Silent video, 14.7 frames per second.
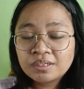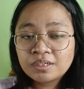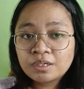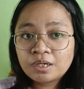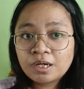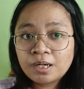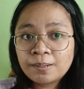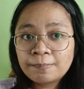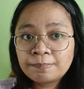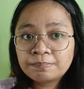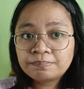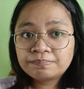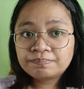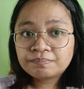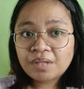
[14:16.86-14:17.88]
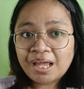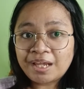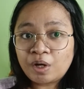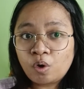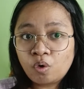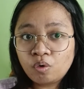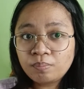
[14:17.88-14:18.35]
I
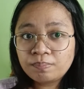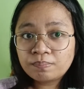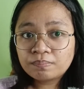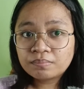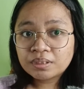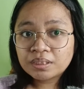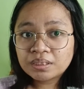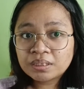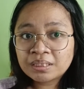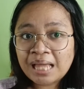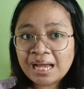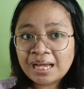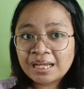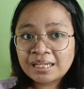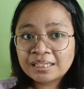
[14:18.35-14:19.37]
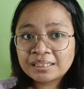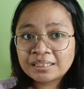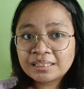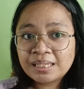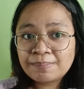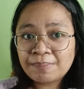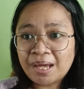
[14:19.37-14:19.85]
hope that
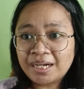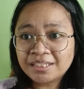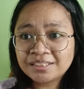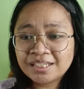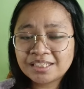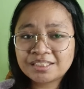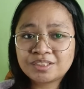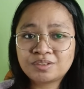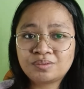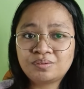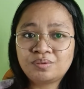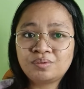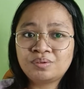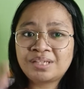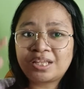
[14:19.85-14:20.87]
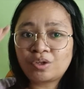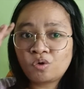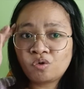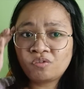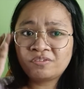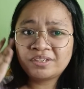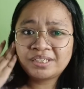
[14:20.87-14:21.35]
he manages to get
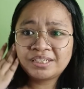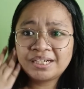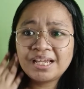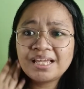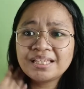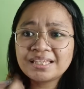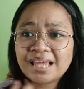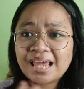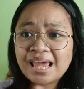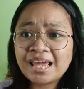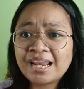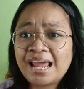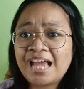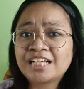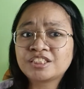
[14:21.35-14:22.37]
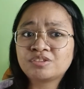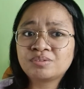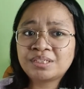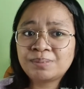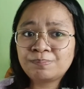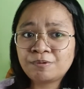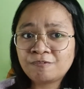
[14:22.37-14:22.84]
over it and
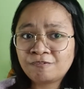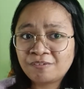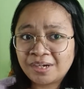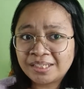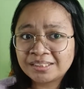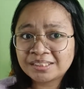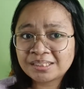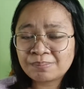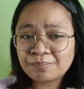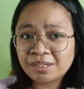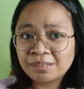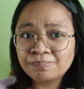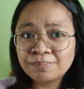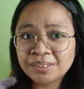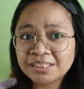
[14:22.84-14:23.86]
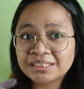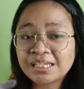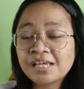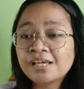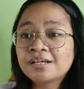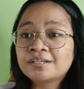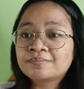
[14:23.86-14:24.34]
actually provide some help, because
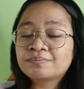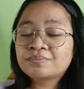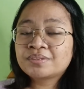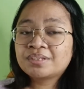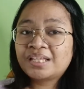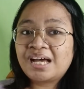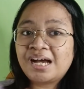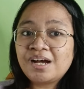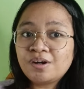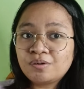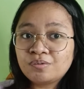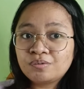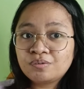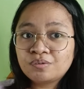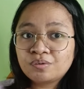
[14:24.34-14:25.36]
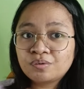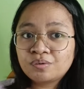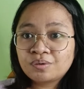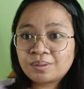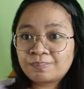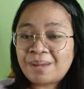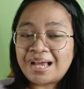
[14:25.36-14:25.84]
now,
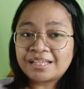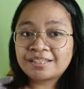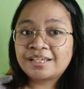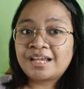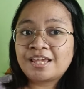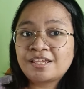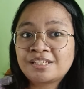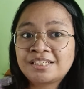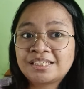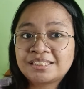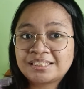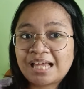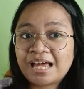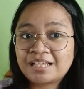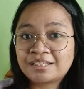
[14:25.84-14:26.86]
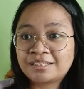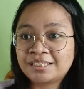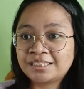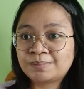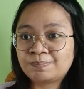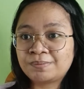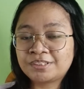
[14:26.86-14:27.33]
back then, I just had
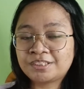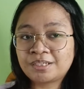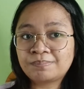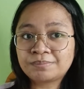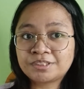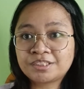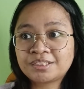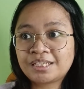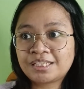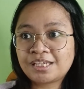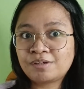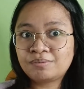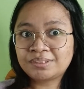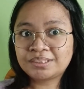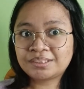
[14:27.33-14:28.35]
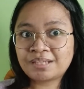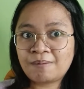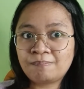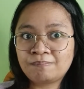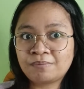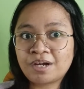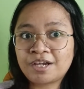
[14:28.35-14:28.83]
this presumption that he was
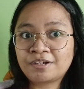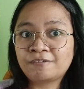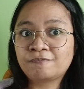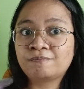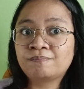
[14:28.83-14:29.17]
some kind of